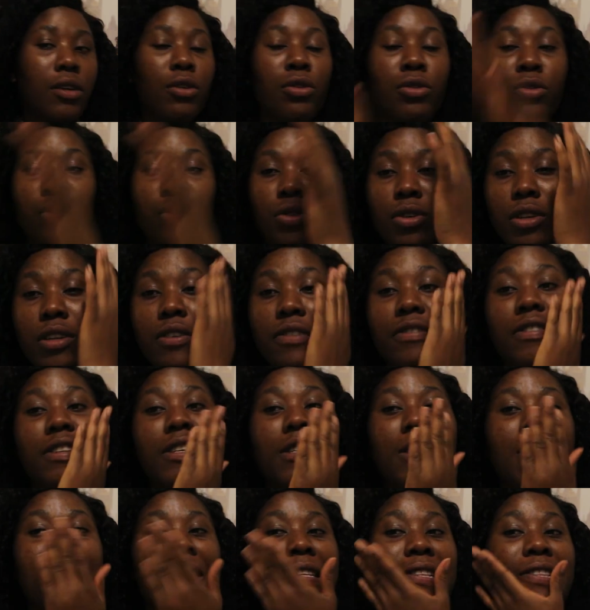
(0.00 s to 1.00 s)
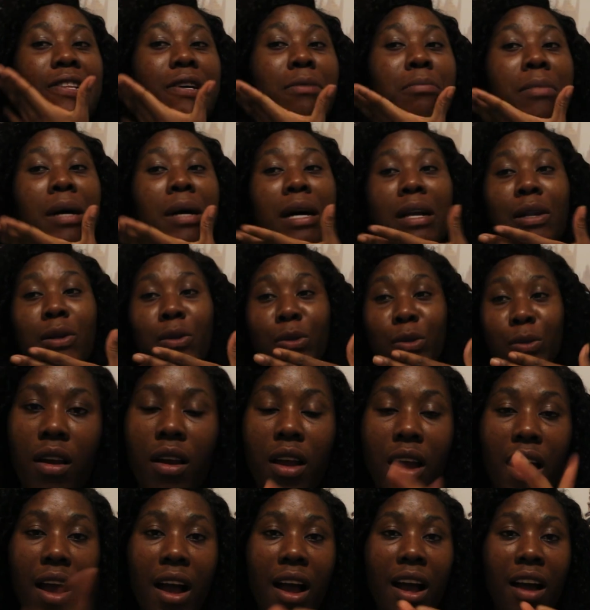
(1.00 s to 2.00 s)
don't know if this is normal.
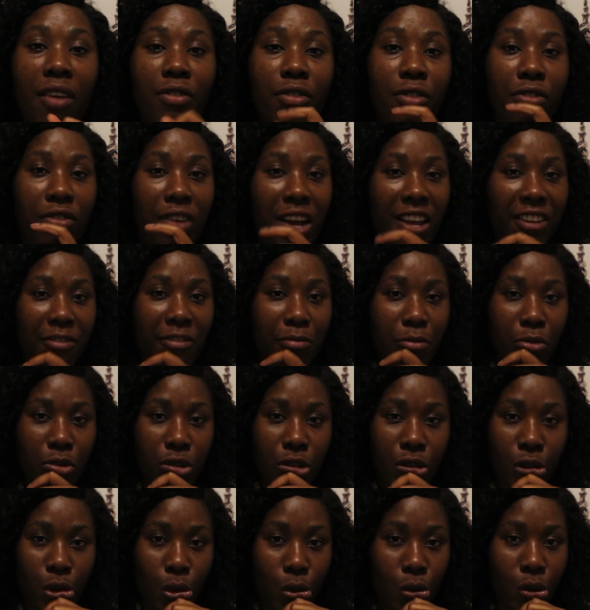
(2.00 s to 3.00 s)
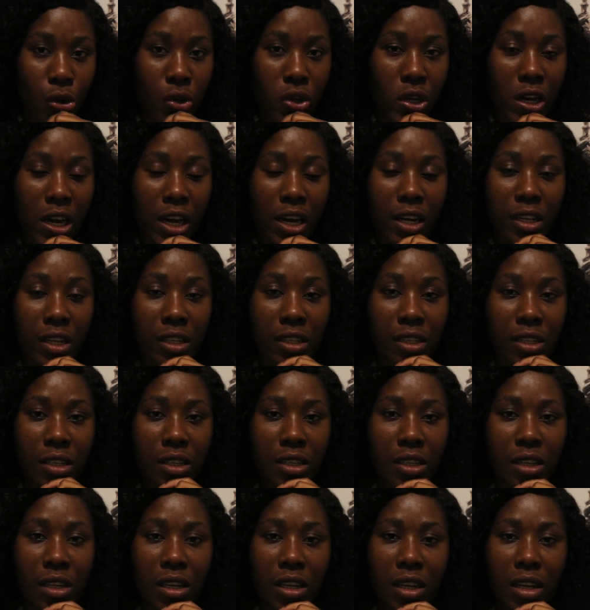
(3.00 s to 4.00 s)
I have a 5-month-old and
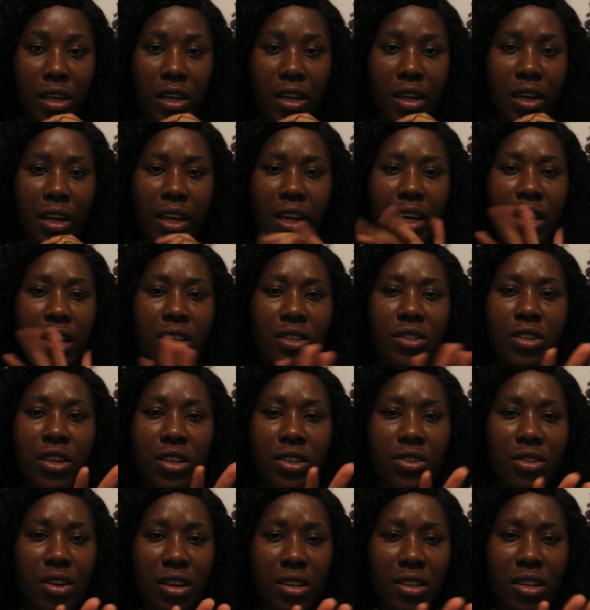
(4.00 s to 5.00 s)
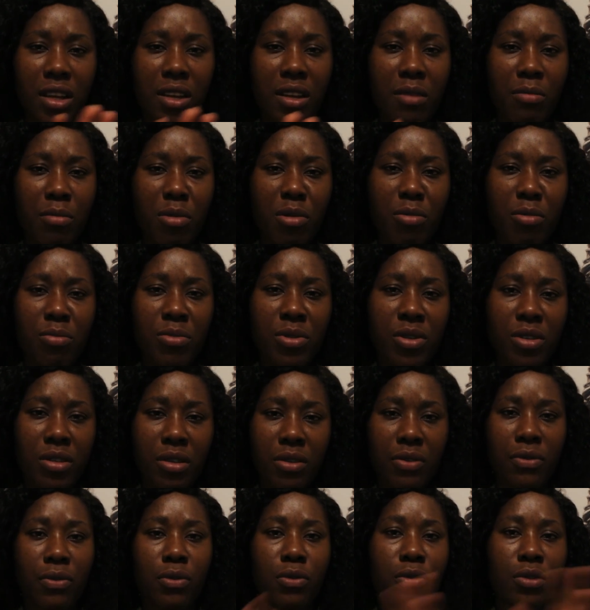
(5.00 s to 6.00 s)
he's not interested in baby's
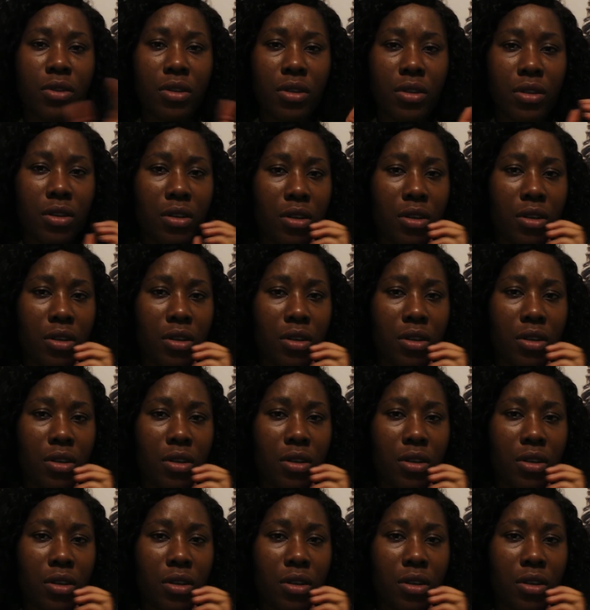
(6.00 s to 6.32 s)
food.